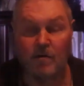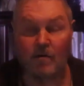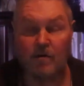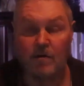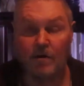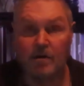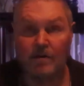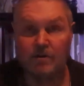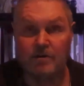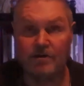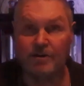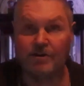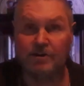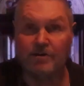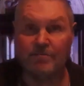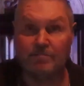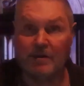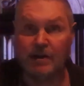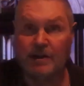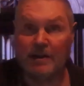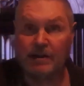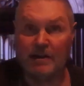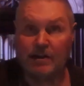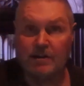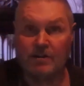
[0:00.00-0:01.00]
Oh,
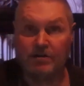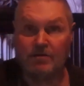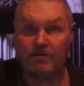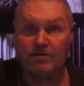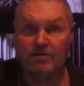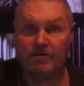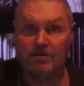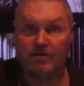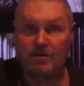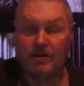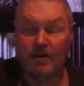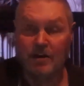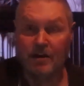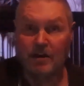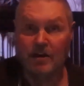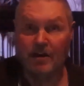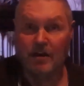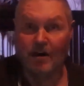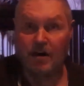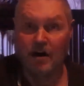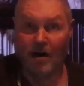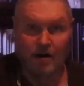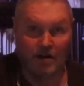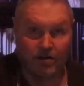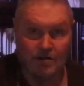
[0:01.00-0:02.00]
you mean it's
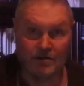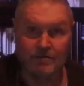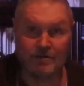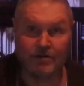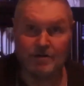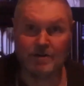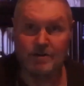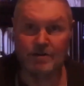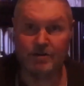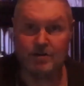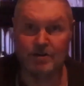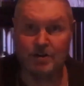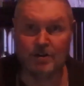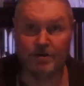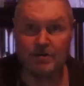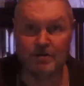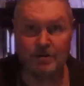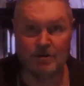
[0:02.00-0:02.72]
all the